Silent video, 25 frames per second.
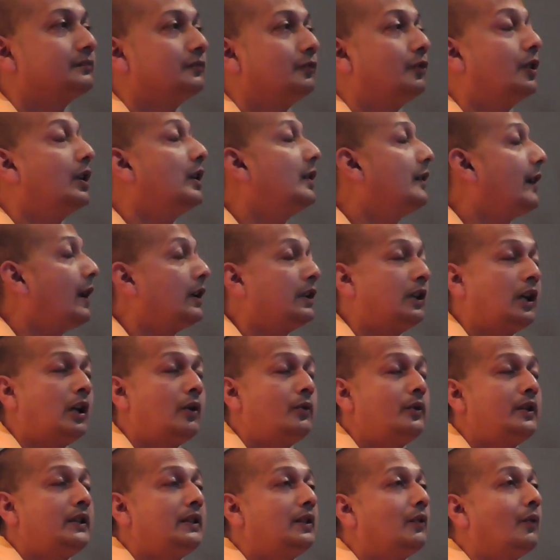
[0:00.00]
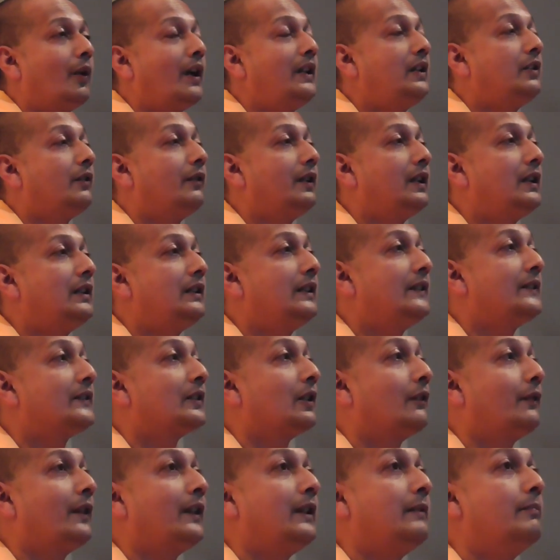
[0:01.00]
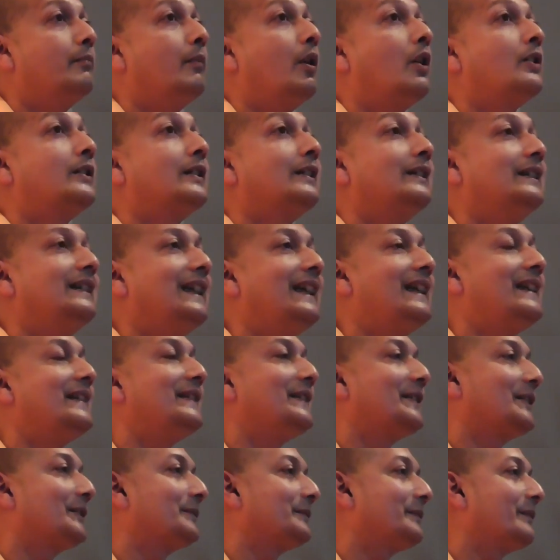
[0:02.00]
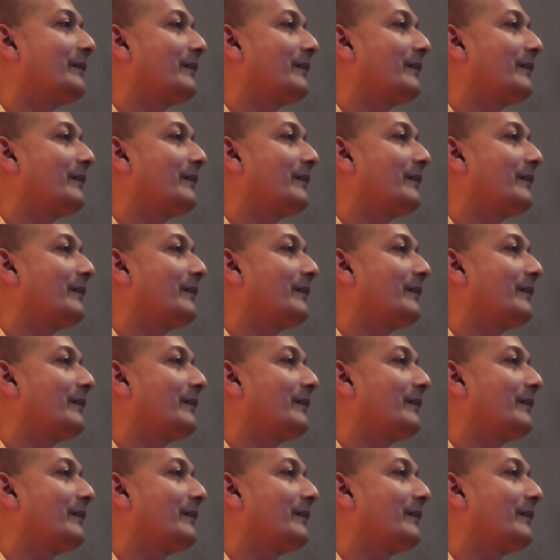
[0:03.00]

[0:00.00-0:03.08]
World are drowned in the white radiance of an immortal gaze.